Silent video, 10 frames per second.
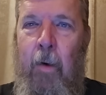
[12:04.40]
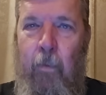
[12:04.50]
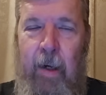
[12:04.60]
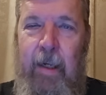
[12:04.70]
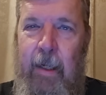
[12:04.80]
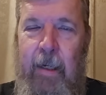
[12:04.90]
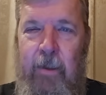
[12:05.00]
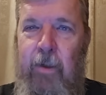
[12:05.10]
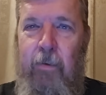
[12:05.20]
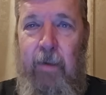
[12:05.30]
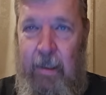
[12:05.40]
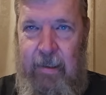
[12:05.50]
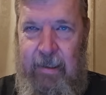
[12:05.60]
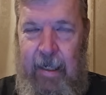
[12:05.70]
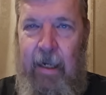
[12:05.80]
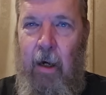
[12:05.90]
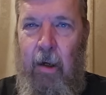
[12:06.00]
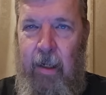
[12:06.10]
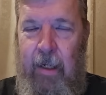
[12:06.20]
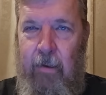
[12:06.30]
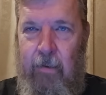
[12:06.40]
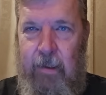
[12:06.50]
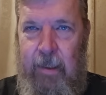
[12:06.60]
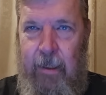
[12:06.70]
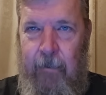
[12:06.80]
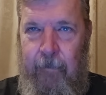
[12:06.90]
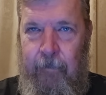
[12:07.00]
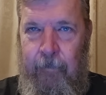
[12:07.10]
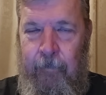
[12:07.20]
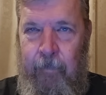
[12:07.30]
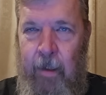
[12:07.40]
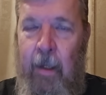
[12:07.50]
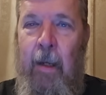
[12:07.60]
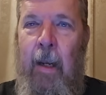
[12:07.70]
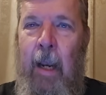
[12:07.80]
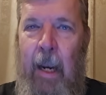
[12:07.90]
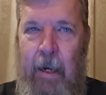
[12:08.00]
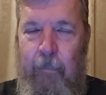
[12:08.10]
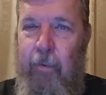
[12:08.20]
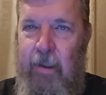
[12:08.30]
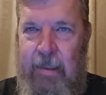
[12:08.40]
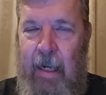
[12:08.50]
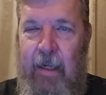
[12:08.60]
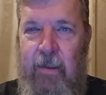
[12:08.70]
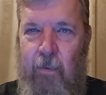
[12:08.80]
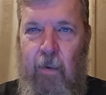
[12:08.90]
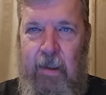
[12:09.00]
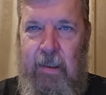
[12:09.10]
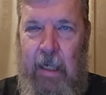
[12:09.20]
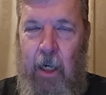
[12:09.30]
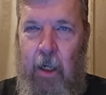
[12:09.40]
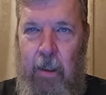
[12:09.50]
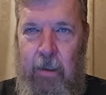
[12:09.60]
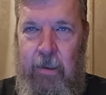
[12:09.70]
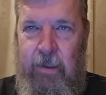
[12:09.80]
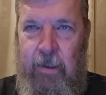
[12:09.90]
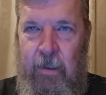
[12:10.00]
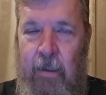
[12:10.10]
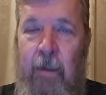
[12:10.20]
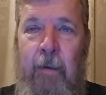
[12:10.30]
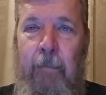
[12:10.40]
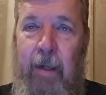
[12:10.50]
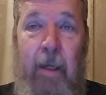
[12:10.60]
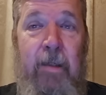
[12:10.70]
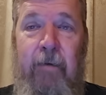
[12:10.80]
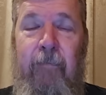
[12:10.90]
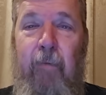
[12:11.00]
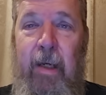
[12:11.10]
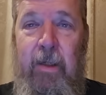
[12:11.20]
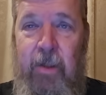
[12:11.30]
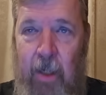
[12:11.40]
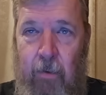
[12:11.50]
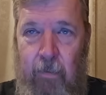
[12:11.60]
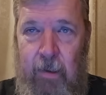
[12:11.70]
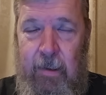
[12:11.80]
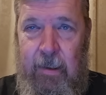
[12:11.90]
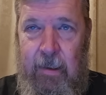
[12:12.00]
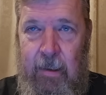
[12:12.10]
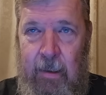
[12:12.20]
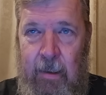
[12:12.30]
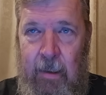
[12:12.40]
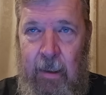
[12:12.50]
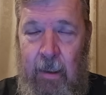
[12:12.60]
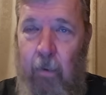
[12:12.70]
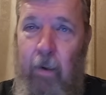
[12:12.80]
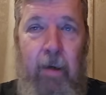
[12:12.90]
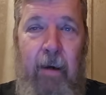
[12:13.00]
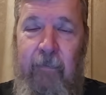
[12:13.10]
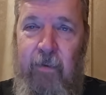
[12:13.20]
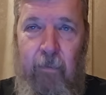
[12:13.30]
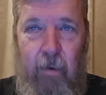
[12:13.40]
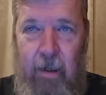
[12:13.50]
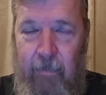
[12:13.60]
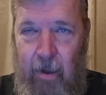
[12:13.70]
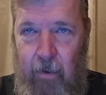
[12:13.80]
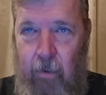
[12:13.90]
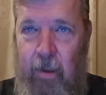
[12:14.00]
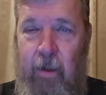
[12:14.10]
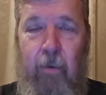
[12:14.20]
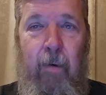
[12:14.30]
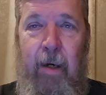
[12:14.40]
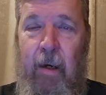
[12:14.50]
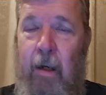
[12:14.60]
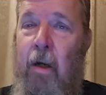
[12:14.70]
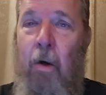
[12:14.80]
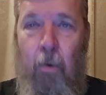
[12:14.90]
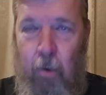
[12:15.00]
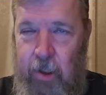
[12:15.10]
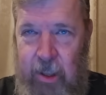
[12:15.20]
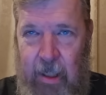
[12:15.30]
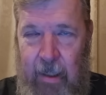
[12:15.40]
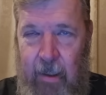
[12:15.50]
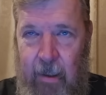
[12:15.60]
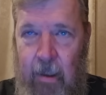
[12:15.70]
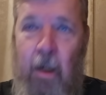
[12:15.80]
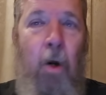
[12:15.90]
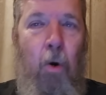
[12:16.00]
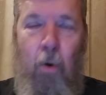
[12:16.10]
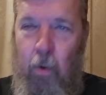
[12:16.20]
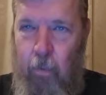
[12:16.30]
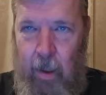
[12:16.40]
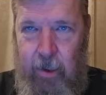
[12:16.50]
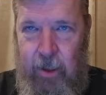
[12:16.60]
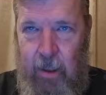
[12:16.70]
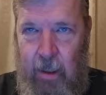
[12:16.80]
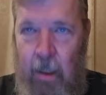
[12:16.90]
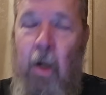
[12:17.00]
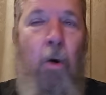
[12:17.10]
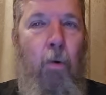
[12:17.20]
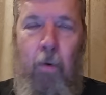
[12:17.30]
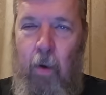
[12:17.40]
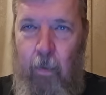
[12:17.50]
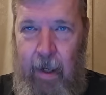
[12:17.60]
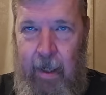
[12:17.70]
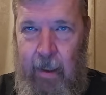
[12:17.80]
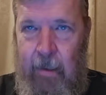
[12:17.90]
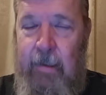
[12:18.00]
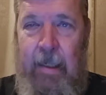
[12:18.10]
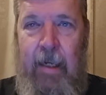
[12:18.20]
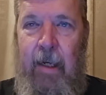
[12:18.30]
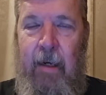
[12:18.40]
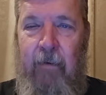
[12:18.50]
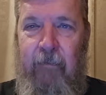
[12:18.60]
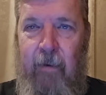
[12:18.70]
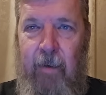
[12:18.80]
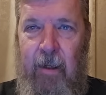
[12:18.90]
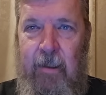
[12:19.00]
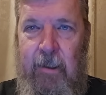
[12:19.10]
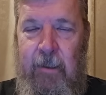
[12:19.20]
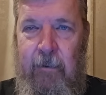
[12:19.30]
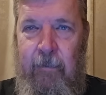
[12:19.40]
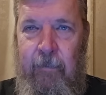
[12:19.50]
We need to dig our heels in and protect what's ours. Because if we don't, we don't have to worry about North Korea or China or Russia or Iran taking it from us.